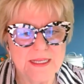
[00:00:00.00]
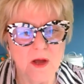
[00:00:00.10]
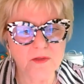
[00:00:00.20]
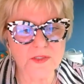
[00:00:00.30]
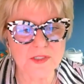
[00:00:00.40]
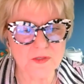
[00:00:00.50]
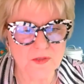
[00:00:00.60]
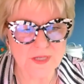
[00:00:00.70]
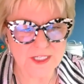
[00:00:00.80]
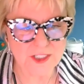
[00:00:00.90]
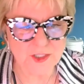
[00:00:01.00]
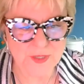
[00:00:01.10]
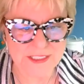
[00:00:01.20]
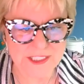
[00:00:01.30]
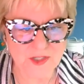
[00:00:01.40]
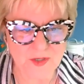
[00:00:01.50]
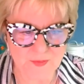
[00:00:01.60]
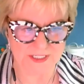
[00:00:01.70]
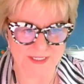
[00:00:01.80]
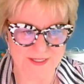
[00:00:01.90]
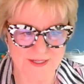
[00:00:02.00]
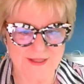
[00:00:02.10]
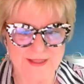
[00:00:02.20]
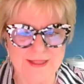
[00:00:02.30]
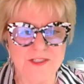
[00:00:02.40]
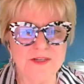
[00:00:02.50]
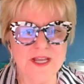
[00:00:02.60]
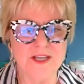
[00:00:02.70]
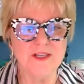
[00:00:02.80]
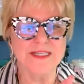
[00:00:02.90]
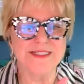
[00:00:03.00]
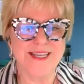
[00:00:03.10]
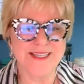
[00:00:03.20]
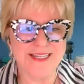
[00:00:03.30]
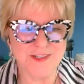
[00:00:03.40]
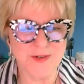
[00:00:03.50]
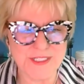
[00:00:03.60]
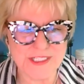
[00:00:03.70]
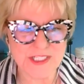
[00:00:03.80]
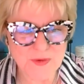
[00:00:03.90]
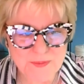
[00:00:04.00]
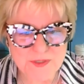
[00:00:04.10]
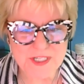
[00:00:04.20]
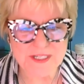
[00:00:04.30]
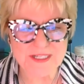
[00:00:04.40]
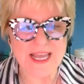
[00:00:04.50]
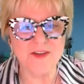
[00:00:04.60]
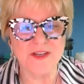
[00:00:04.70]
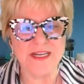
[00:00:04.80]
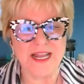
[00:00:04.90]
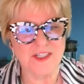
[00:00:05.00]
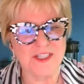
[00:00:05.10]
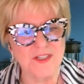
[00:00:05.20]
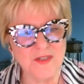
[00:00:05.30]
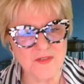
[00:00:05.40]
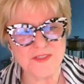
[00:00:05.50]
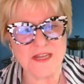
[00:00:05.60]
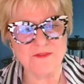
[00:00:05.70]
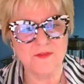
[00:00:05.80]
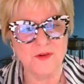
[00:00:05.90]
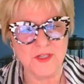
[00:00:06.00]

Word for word: also you get a transcription. So now you can take that transcription and you can actually use that for